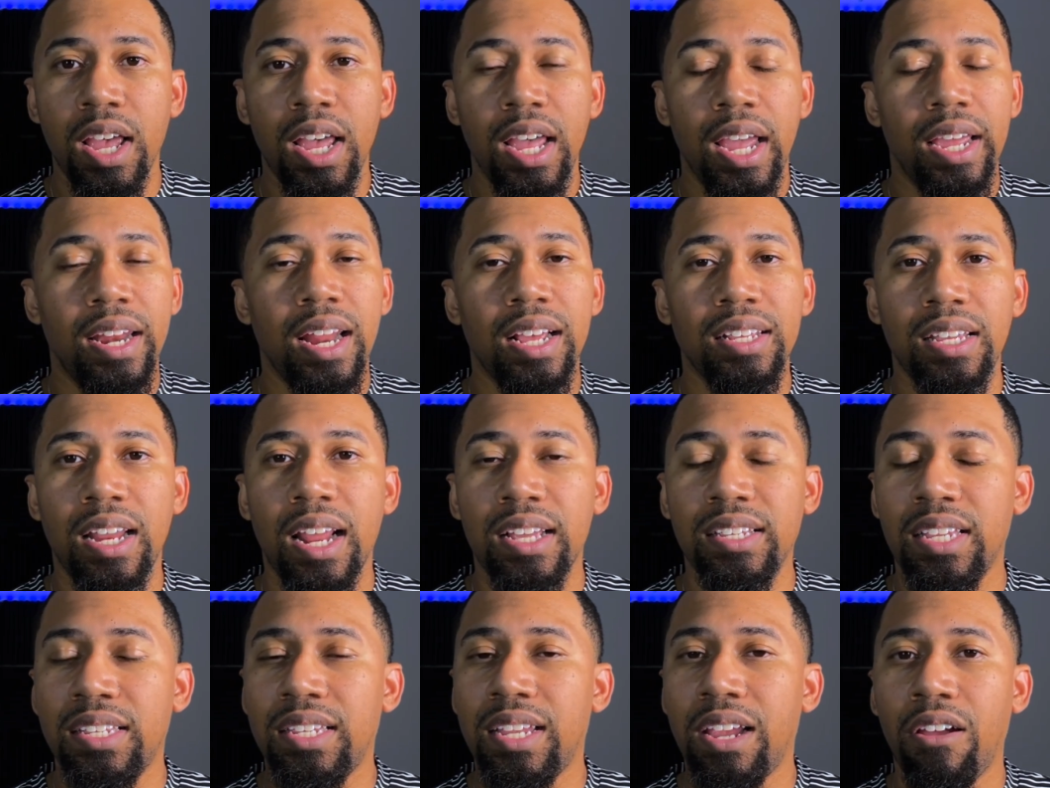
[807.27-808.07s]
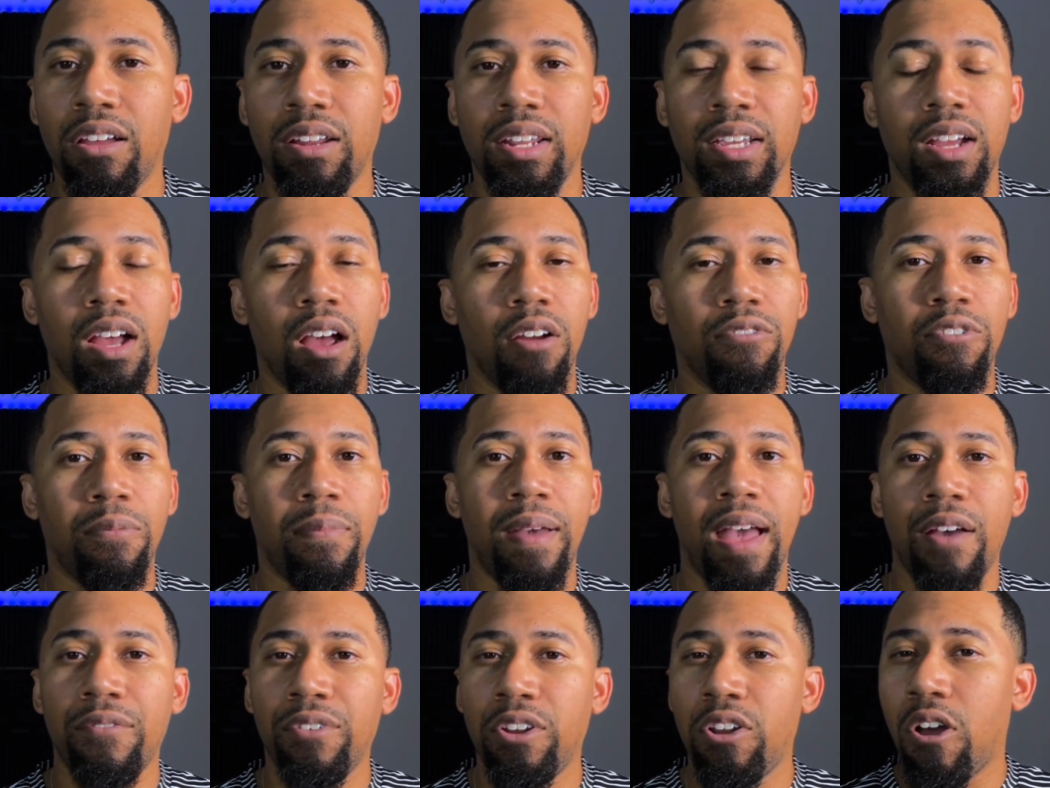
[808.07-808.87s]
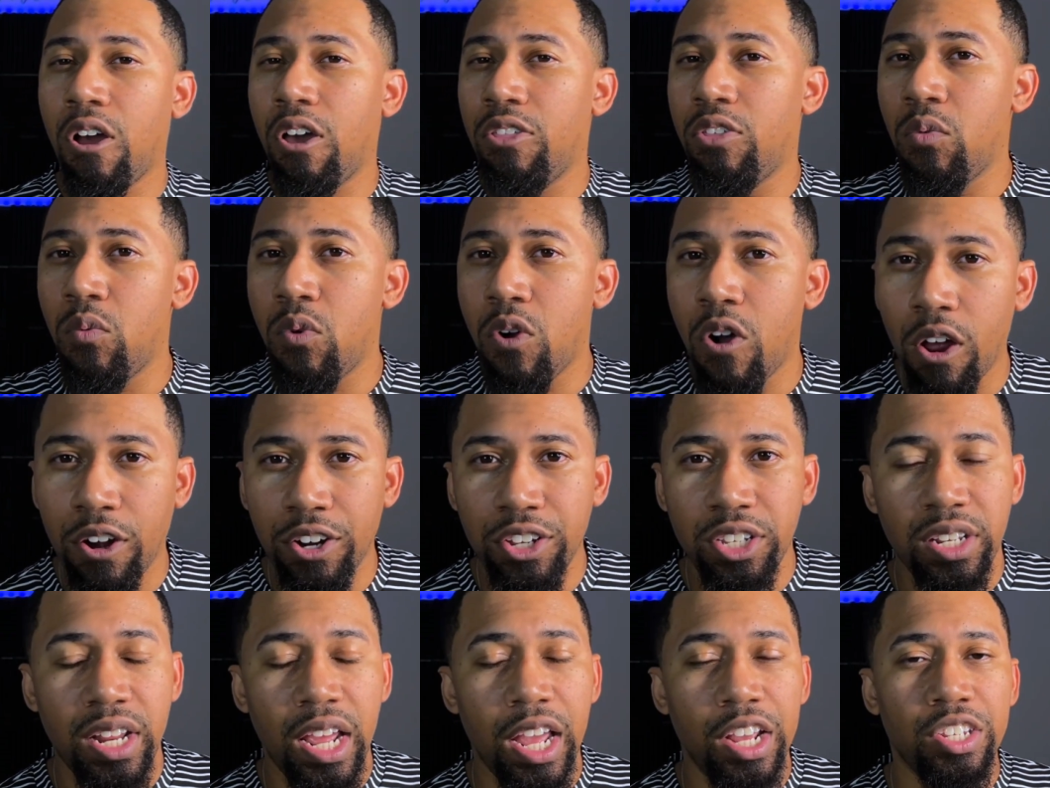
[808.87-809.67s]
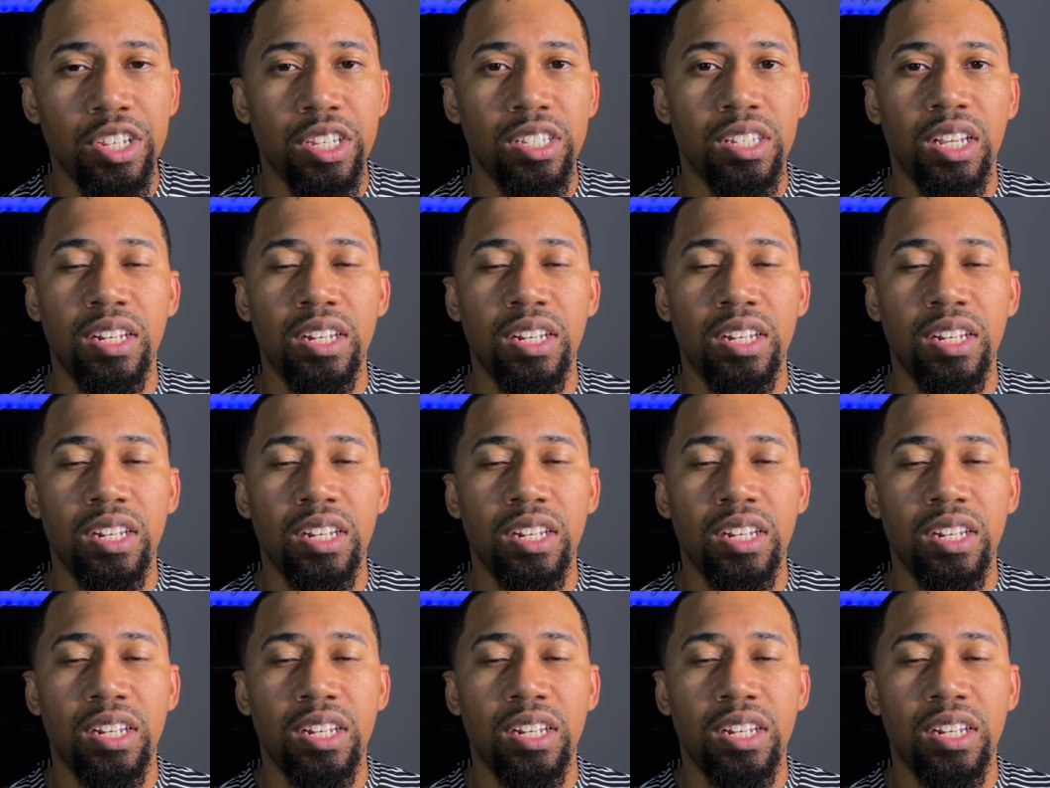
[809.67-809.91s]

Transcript: It doesn't necessarily come from having all the water stations.